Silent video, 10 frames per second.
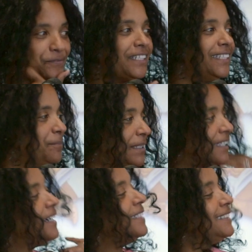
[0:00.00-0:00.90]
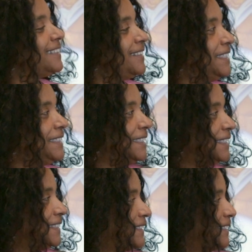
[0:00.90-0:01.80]
funny because this
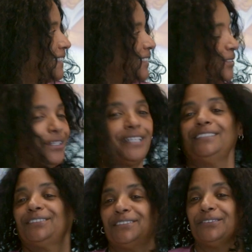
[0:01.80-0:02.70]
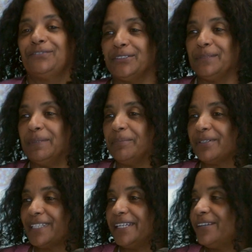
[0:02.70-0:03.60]
is, you guys are the first
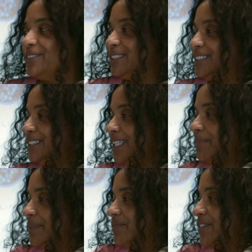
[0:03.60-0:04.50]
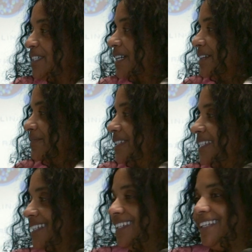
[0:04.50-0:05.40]
people I ever stood up in front of
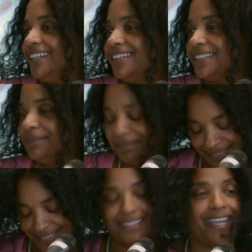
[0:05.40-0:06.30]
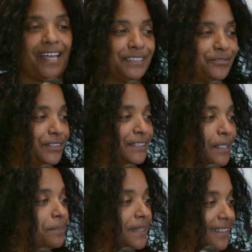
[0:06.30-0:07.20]
uh, and asked for
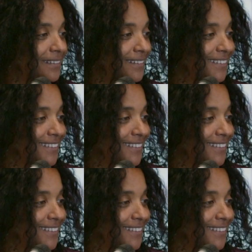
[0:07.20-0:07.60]
something.